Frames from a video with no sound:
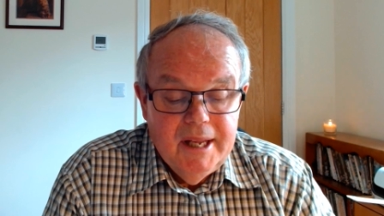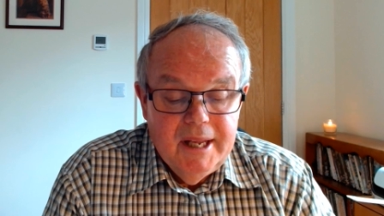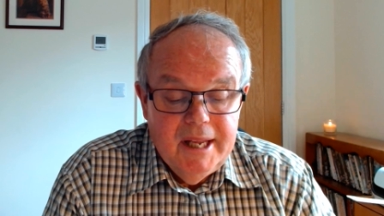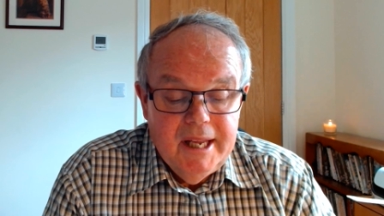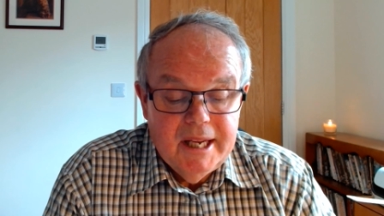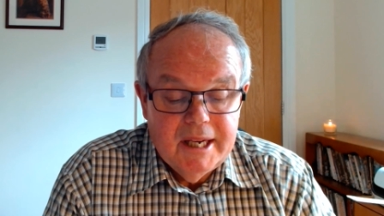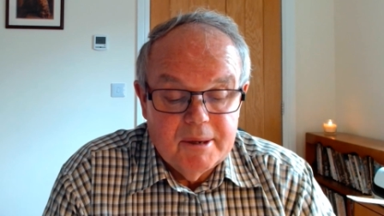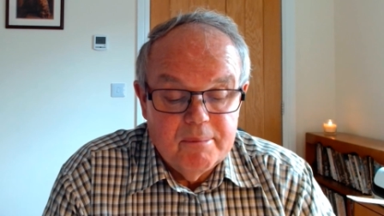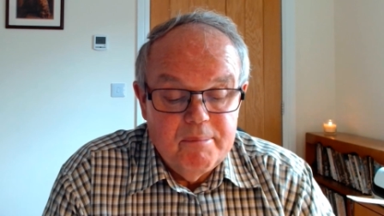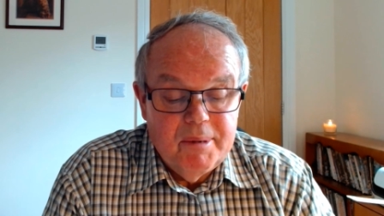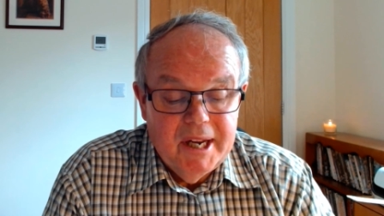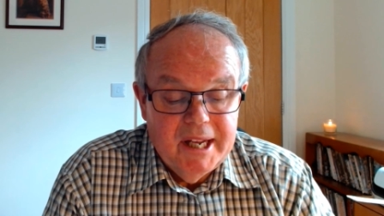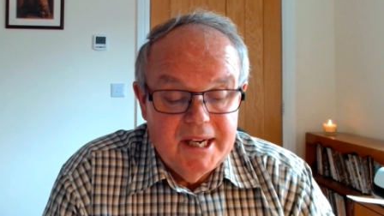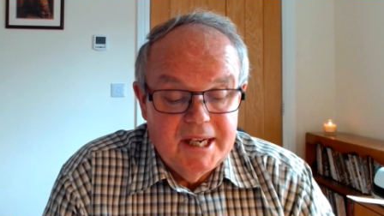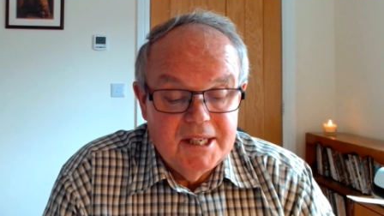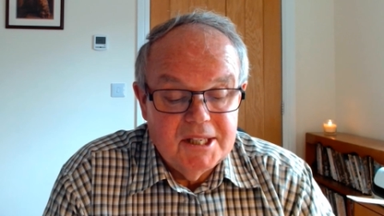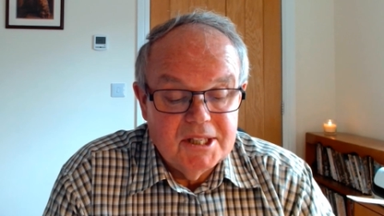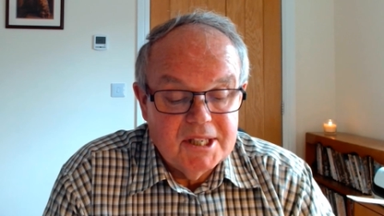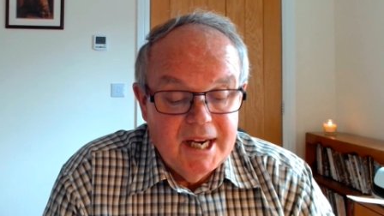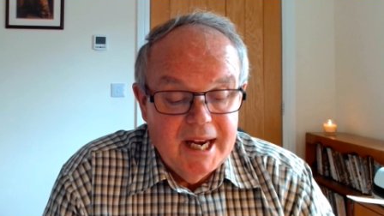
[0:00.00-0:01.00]
He
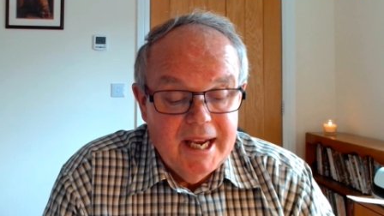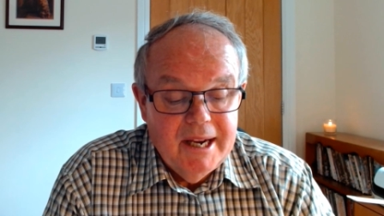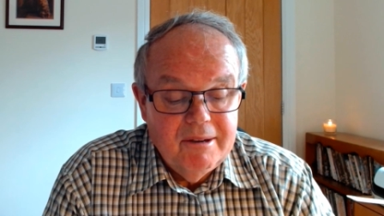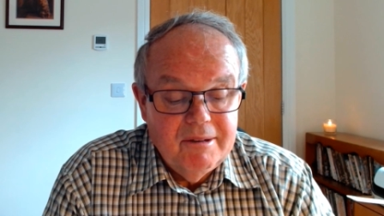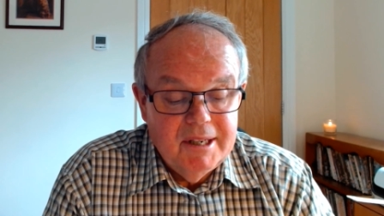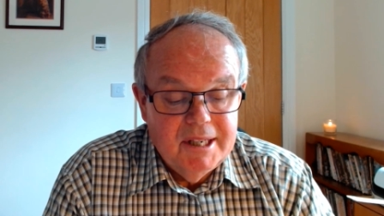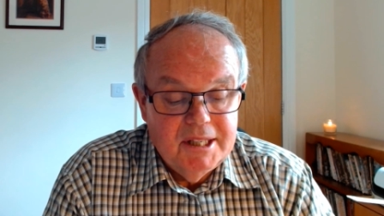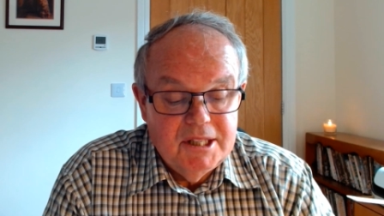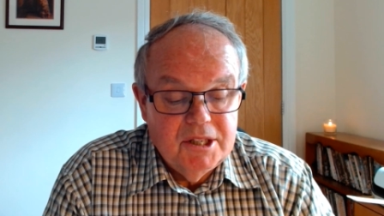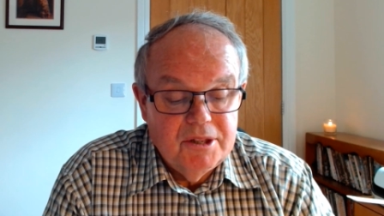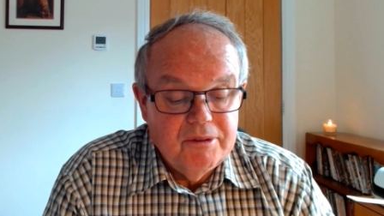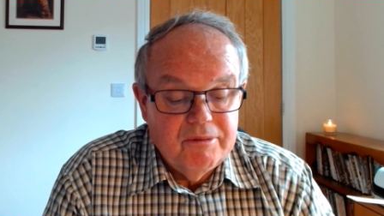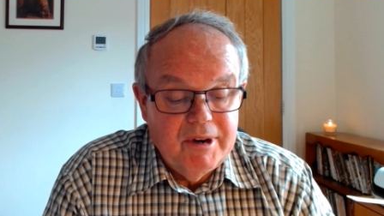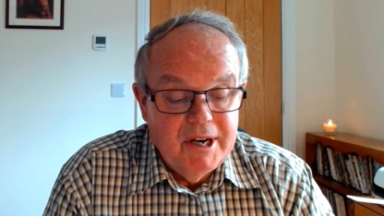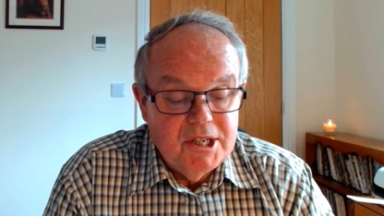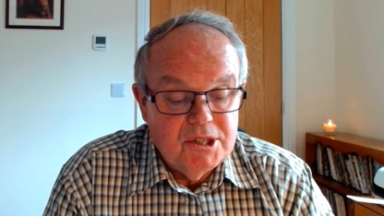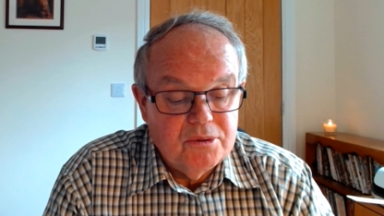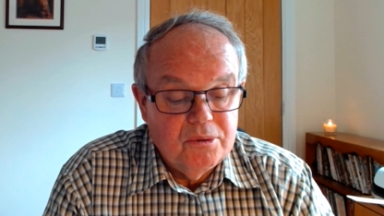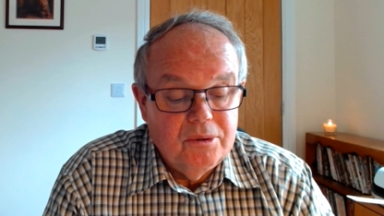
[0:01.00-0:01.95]
complains loudly to the race